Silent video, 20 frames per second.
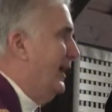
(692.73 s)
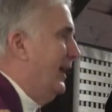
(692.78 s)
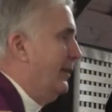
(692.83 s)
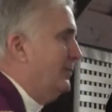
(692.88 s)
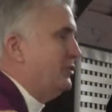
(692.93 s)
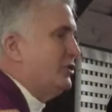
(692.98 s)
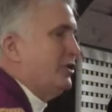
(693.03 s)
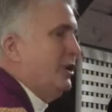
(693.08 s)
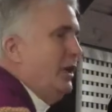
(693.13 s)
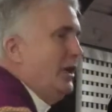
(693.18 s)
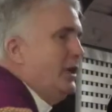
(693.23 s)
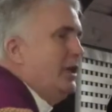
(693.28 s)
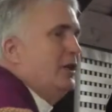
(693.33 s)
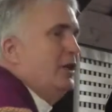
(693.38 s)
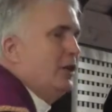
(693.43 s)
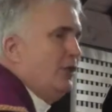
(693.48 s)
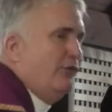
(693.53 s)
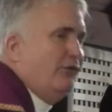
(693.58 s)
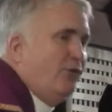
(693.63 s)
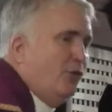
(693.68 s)
I was talking
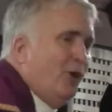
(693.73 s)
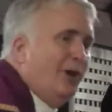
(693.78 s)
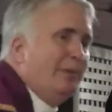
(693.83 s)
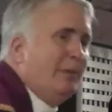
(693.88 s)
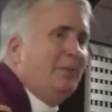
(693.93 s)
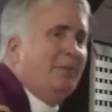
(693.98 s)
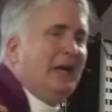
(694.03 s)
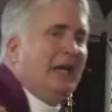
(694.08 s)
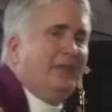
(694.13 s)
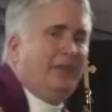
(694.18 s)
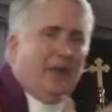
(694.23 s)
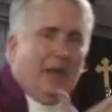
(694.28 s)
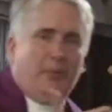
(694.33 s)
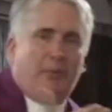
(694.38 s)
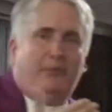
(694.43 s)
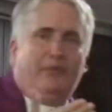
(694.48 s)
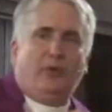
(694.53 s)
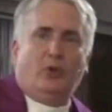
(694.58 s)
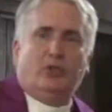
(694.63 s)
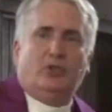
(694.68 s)
to the forum about
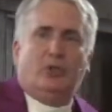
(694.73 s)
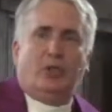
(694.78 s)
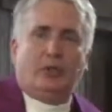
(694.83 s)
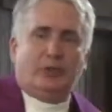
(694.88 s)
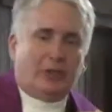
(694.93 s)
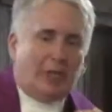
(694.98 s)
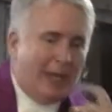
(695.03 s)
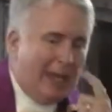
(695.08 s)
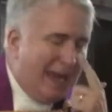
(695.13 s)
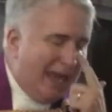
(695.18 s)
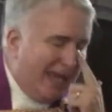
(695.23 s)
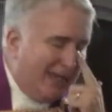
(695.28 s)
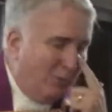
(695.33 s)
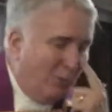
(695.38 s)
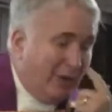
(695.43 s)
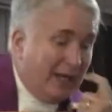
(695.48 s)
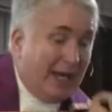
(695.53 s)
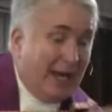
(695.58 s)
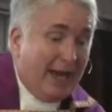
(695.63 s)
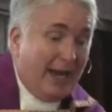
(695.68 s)
that before church. And
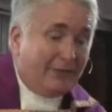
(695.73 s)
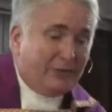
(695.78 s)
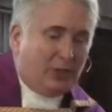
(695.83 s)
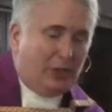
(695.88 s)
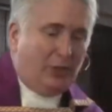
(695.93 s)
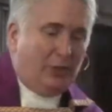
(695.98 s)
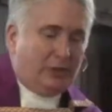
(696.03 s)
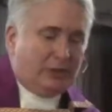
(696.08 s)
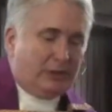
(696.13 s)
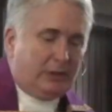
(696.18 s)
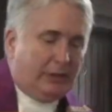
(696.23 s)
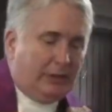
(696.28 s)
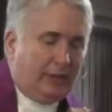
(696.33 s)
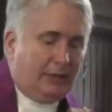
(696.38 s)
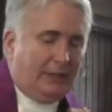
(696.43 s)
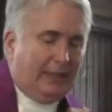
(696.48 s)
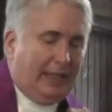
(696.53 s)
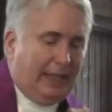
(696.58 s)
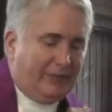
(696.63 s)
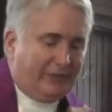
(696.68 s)
what I have to do is
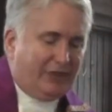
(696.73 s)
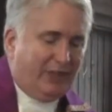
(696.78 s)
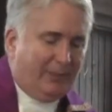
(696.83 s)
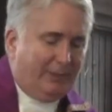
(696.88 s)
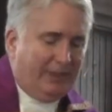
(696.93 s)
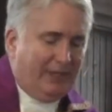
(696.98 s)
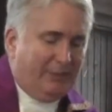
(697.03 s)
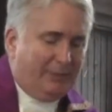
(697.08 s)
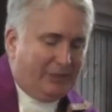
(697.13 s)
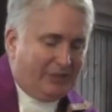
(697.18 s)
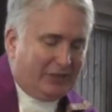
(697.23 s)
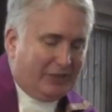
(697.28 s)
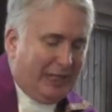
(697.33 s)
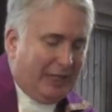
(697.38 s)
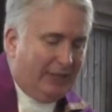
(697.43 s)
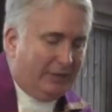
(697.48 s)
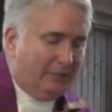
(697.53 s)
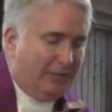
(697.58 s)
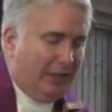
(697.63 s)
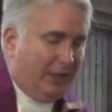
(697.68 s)
literally have something
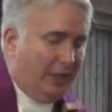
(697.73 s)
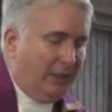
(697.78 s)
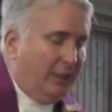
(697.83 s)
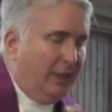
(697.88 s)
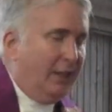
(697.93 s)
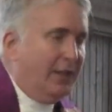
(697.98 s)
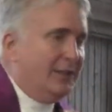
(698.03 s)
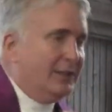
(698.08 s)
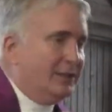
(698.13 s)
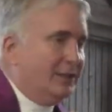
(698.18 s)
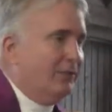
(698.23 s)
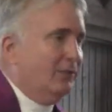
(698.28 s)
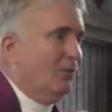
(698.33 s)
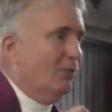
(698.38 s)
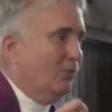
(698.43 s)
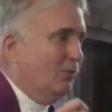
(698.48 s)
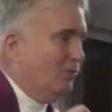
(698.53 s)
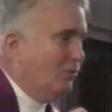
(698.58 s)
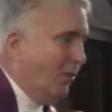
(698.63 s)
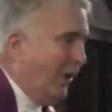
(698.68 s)
beside me to
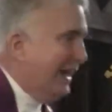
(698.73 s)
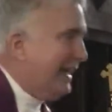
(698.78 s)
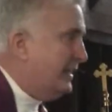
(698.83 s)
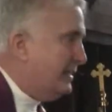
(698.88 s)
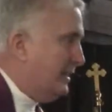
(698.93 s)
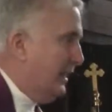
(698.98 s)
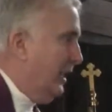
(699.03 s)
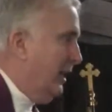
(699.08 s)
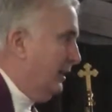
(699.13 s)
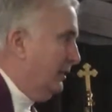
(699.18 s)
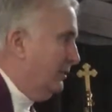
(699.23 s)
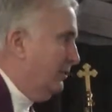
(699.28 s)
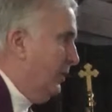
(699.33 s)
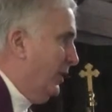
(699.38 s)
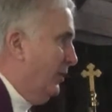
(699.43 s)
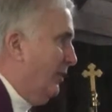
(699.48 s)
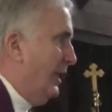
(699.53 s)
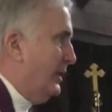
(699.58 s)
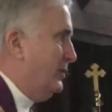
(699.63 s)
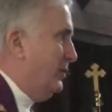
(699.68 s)
write it down,
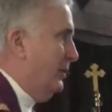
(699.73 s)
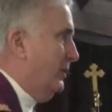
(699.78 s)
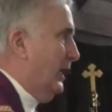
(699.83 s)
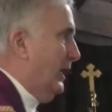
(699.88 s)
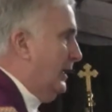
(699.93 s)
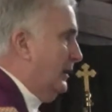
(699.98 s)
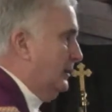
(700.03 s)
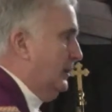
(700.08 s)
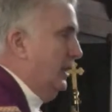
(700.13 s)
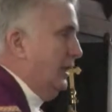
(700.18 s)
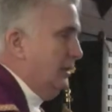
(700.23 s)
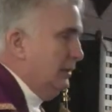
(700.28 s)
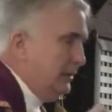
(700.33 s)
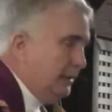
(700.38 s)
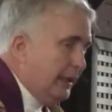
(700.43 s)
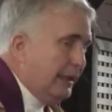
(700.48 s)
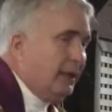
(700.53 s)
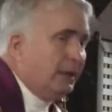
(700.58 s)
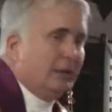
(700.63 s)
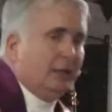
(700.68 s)
whether I do that
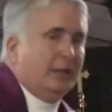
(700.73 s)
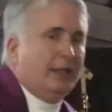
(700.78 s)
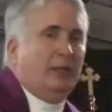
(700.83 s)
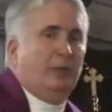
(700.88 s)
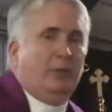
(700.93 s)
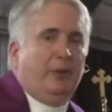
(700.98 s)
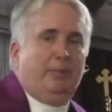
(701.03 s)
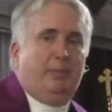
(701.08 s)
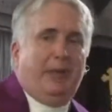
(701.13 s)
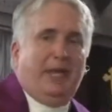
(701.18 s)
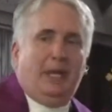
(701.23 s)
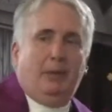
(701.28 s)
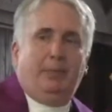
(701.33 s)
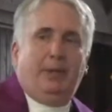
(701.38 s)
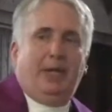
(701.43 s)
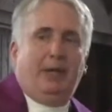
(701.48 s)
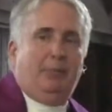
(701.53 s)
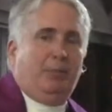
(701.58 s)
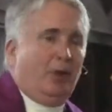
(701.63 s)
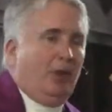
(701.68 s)
literally with pen and
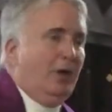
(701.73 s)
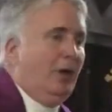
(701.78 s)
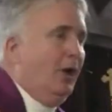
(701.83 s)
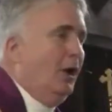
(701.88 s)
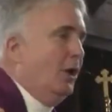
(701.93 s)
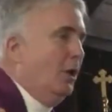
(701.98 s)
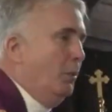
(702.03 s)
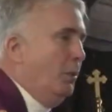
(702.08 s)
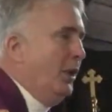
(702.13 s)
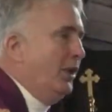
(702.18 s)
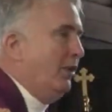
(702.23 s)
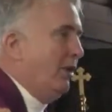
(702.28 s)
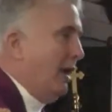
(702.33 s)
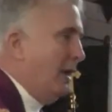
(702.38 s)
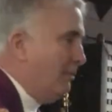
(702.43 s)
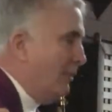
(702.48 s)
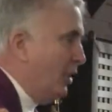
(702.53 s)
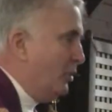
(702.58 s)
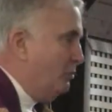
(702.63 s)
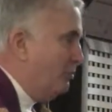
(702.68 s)
paper or whether
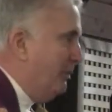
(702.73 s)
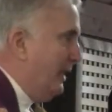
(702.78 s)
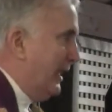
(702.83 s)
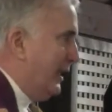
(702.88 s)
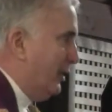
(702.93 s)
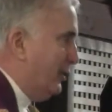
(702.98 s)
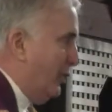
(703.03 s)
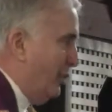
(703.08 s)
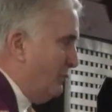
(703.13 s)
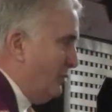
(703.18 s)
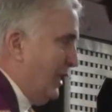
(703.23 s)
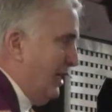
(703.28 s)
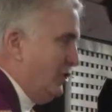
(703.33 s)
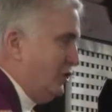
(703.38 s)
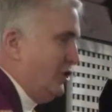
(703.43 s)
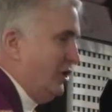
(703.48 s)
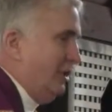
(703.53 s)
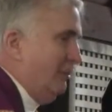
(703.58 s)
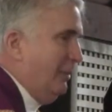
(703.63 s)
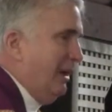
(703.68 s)
I make a
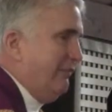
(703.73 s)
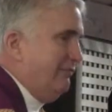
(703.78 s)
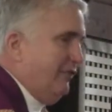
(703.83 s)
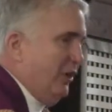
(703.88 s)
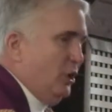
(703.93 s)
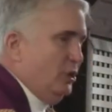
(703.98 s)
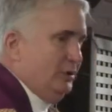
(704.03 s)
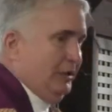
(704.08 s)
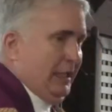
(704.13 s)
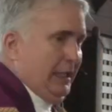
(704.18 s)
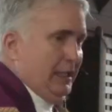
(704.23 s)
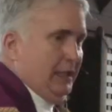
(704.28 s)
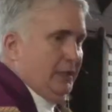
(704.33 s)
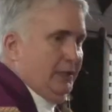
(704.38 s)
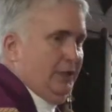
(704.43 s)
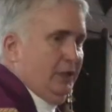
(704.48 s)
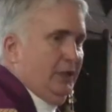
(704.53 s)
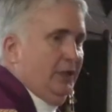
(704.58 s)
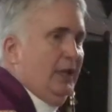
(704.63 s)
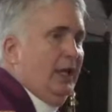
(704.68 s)
notation on my phone
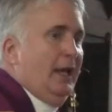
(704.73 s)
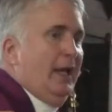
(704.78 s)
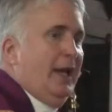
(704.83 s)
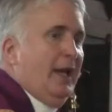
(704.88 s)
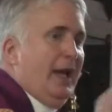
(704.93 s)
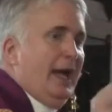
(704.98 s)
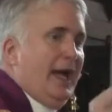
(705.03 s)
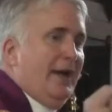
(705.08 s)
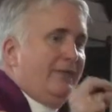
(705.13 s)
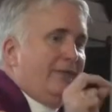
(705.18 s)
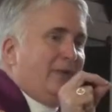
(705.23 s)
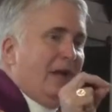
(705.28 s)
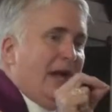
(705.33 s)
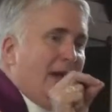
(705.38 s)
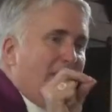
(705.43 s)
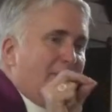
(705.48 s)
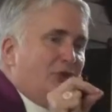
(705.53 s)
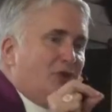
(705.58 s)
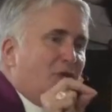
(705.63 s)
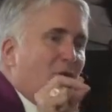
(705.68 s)
calendar.
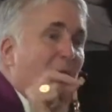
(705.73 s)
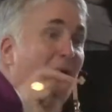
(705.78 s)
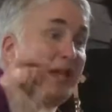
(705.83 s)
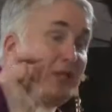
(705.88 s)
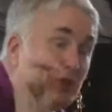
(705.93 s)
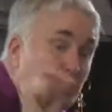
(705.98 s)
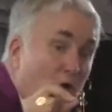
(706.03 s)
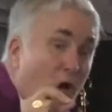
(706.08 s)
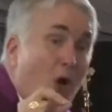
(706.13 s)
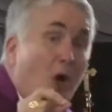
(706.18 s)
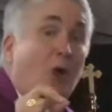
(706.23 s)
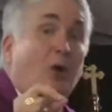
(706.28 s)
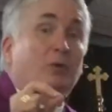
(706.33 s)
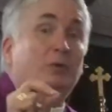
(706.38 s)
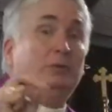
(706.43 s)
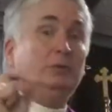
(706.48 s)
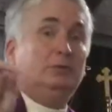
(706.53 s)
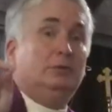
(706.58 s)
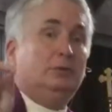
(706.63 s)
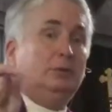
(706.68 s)
I, I, so I
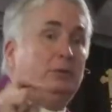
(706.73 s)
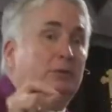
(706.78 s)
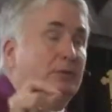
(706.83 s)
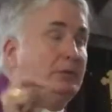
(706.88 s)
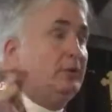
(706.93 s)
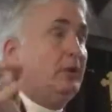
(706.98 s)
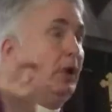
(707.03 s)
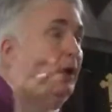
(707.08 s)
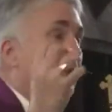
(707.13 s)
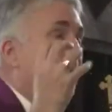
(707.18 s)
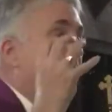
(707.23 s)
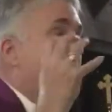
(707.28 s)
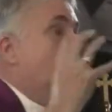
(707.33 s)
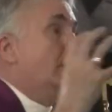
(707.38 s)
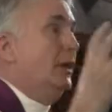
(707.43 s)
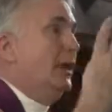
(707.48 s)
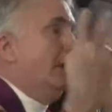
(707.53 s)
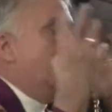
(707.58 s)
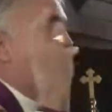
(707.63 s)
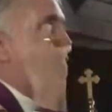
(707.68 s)
don't
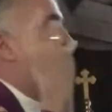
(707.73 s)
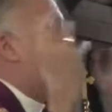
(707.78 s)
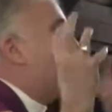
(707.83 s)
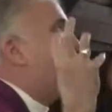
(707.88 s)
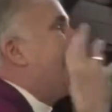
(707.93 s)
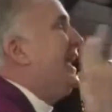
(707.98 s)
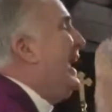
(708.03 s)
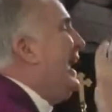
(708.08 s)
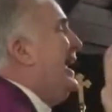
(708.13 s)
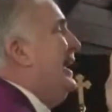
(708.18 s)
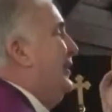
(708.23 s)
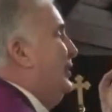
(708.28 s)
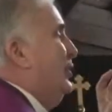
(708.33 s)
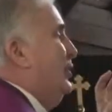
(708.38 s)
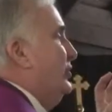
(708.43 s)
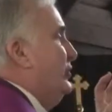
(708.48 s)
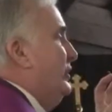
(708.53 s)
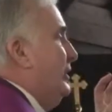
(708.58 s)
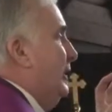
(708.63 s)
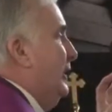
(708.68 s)
go, because you
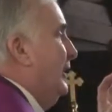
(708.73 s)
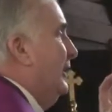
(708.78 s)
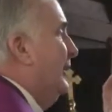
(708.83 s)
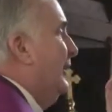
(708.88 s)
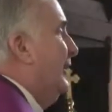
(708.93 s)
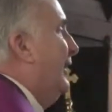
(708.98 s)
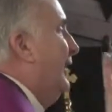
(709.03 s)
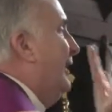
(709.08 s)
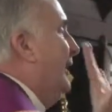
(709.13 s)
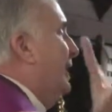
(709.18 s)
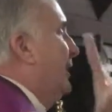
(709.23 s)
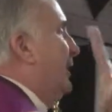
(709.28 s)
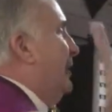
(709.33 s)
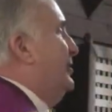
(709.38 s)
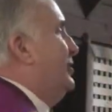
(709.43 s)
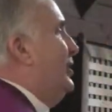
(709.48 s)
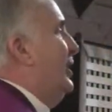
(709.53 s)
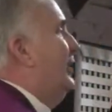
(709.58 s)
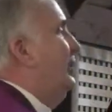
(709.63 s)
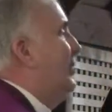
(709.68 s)
can't, you see
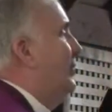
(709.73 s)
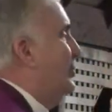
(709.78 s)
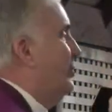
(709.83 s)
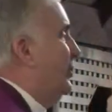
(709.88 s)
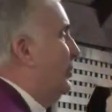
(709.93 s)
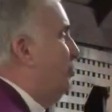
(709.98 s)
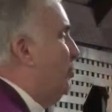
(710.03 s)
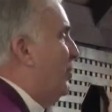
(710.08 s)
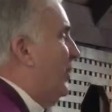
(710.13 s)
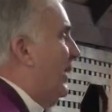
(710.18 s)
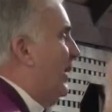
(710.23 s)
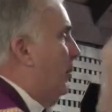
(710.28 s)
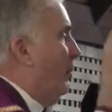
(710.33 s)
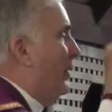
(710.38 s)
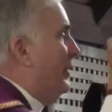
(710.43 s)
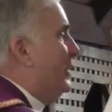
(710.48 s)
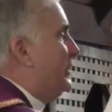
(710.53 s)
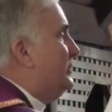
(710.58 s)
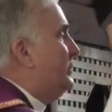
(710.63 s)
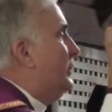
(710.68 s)
continue to pray
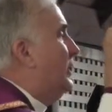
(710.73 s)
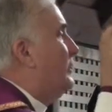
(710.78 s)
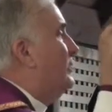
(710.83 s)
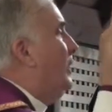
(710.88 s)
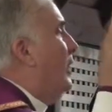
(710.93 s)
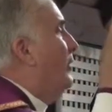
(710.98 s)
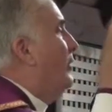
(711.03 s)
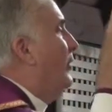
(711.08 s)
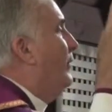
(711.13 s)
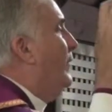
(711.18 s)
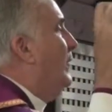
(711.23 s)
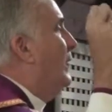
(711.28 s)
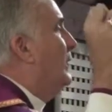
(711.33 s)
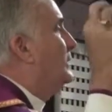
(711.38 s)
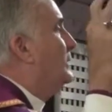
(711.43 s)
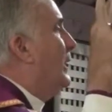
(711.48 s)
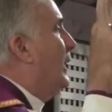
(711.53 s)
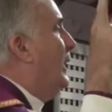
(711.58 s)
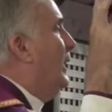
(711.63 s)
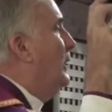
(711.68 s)
where this other thing
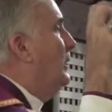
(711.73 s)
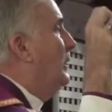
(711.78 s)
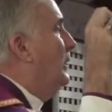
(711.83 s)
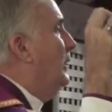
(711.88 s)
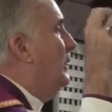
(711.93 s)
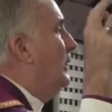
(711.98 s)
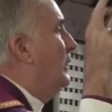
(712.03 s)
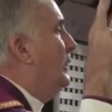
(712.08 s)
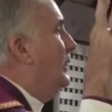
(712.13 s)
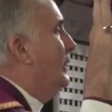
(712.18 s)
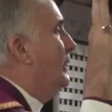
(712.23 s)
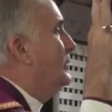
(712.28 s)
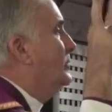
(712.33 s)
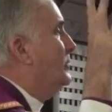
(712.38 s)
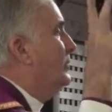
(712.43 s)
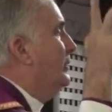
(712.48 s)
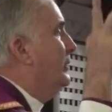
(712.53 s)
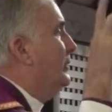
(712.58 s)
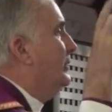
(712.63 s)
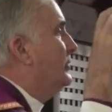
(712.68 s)
is kind of needling
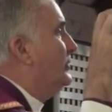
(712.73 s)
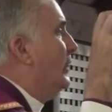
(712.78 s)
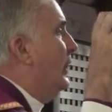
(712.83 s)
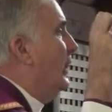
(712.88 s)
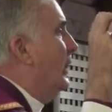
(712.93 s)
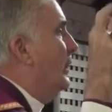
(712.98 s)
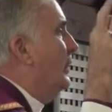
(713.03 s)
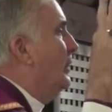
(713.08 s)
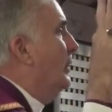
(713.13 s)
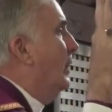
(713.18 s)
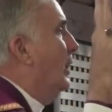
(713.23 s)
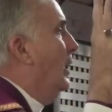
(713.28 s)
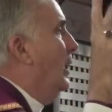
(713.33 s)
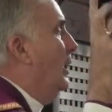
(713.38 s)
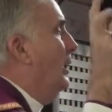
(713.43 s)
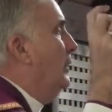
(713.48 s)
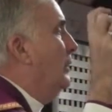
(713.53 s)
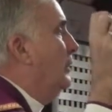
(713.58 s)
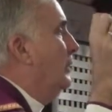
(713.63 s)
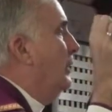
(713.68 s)
at you and saying,
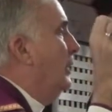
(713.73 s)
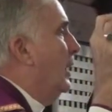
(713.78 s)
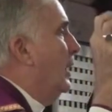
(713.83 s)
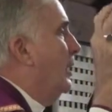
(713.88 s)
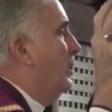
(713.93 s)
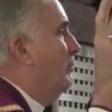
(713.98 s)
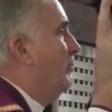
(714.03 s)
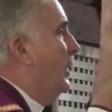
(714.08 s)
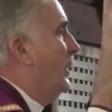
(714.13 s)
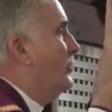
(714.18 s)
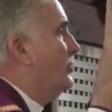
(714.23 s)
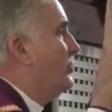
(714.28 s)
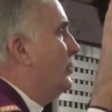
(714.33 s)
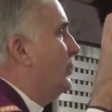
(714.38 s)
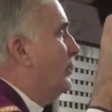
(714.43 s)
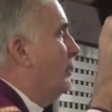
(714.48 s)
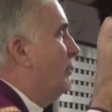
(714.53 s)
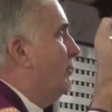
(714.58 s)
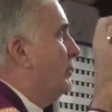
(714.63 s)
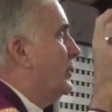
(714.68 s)
you got to make sure
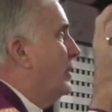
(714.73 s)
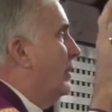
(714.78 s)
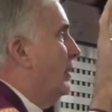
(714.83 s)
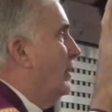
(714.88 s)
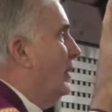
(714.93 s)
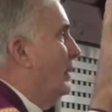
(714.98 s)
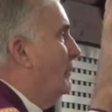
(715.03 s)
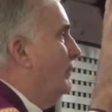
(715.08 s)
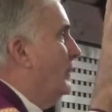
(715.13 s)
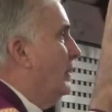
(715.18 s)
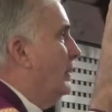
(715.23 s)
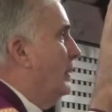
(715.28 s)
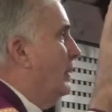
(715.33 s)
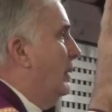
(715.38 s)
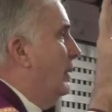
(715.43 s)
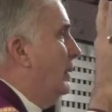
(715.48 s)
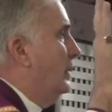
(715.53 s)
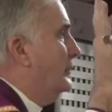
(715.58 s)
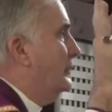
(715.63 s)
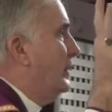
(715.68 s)
you return that phone
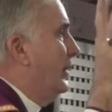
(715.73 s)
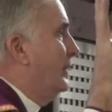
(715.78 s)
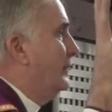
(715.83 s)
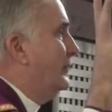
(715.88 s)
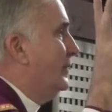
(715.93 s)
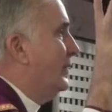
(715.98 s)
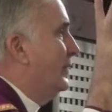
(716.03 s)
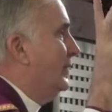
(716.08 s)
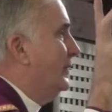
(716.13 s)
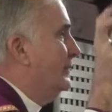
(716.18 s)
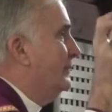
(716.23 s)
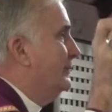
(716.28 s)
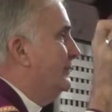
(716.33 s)
call or something.